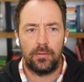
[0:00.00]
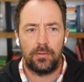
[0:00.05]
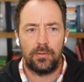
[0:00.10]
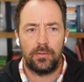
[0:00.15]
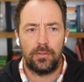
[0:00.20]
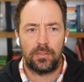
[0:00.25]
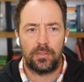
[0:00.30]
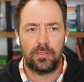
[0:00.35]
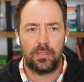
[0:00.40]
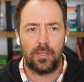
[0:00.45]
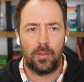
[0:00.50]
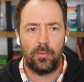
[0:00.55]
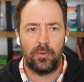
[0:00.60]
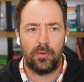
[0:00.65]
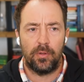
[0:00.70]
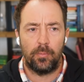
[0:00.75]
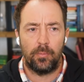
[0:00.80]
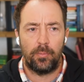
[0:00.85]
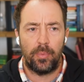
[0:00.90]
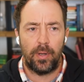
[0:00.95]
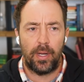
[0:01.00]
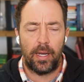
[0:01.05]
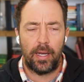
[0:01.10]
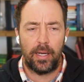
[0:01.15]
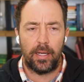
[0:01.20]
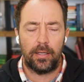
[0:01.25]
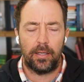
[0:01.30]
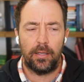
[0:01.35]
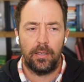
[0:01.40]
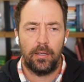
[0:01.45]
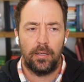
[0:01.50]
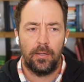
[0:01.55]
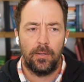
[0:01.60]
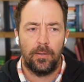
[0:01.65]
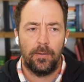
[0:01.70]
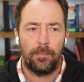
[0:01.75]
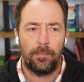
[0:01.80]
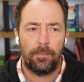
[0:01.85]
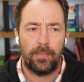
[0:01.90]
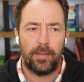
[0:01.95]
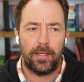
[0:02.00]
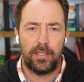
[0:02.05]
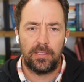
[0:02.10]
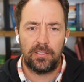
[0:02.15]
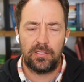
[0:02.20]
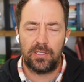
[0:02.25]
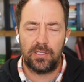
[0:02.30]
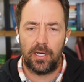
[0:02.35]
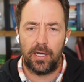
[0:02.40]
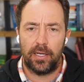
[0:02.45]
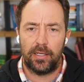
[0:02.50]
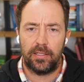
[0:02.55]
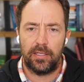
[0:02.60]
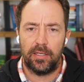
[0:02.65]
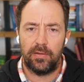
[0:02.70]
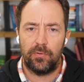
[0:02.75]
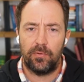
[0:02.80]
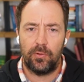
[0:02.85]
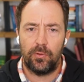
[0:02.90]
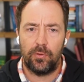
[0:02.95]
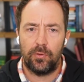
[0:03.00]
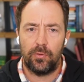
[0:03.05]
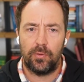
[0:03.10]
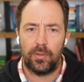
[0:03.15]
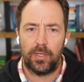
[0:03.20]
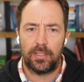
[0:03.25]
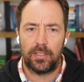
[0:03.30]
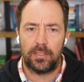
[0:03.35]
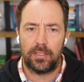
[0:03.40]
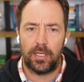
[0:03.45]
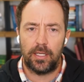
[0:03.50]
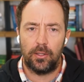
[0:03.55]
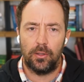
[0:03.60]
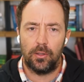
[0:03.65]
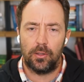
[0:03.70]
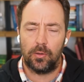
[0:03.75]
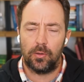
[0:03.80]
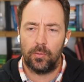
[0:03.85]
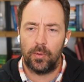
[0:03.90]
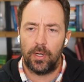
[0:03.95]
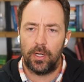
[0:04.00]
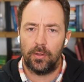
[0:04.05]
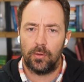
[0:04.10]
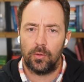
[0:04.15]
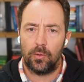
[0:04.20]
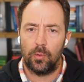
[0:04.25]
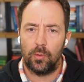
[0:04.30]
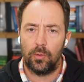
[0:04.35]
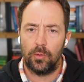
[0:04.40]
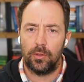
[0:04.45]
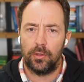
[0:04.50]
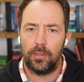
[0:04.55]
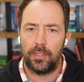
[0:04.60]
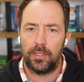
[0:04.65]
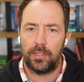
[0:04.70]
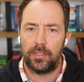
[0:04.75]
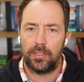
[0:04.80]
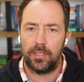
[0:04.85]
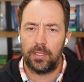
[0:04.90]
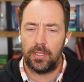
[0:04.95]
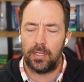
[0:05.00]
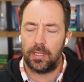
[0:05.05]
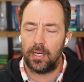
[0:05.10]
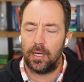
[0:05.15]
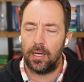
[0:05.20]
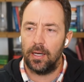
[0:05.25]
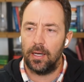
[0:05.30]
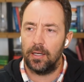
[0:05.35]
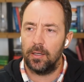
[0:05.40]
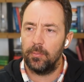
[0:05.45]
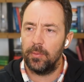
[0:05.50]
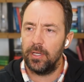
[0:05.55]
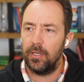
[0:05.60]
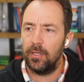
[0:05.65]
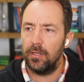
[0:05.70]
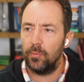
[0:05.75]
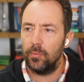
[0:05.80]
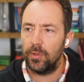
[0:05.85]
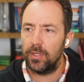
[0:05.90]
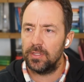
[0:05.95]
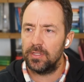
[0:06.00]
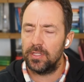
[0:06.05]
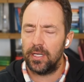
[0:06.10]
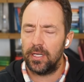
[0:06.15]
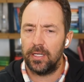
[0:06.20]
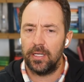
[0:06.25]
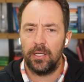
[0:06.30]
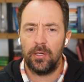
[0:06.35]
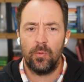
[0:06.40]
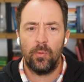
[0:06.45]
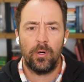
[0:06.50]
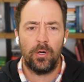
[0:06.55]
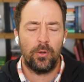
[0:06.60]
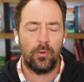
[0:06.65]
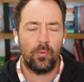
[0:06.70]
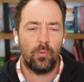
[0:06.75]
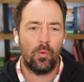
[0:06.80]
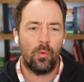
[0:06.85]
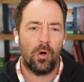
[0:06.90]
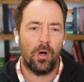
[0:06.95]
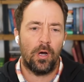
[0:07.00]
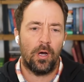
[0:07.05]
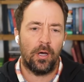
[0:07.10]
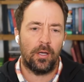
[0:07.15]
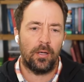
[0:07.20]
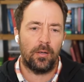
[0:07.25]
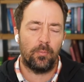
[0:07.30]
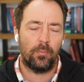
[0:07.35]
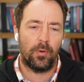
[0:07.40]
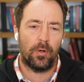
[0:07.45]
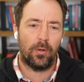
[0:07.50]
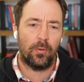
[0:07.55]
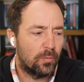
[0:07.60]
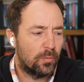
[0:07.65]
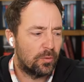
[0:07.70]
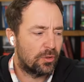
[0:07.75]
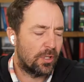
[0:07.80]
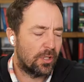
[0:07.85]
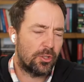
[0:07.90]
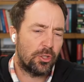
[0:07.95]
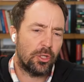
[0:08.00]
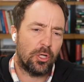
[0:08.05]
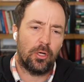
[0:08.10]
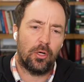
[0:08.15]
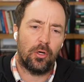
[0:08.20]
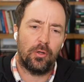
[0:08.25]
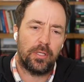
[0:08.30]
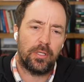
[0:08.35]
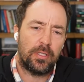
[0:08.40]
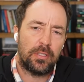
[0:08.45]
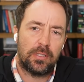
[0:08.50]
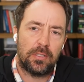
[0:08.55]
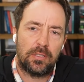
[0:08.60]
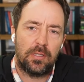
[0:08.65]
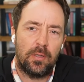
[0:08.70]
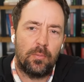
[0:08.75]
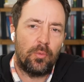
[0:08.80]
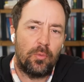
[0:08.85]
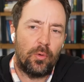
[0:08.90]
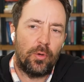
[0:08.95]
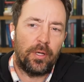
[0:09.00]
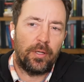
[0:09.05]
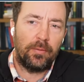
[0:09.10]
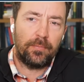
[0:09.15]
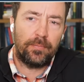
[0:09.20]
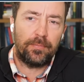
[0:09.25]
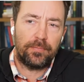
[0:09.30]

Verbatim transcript: does some of the bank insight give you as they look around the corner into the economy? We can take it anywhere you want, but we'll touch on all these at some point.